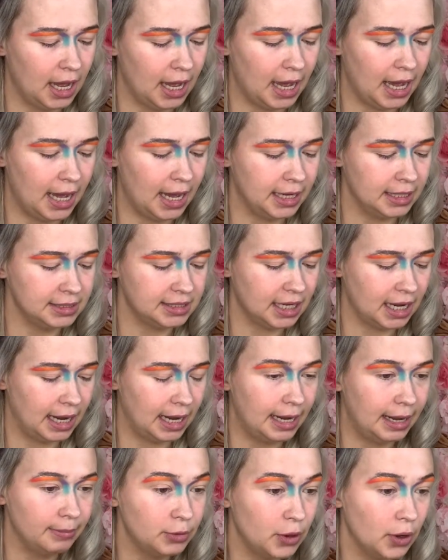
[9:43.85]
and
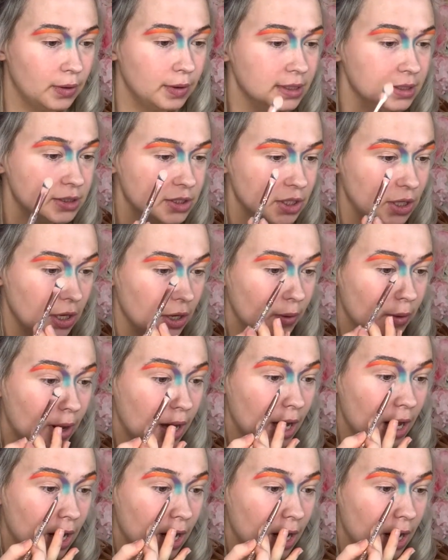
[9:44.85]
I am going to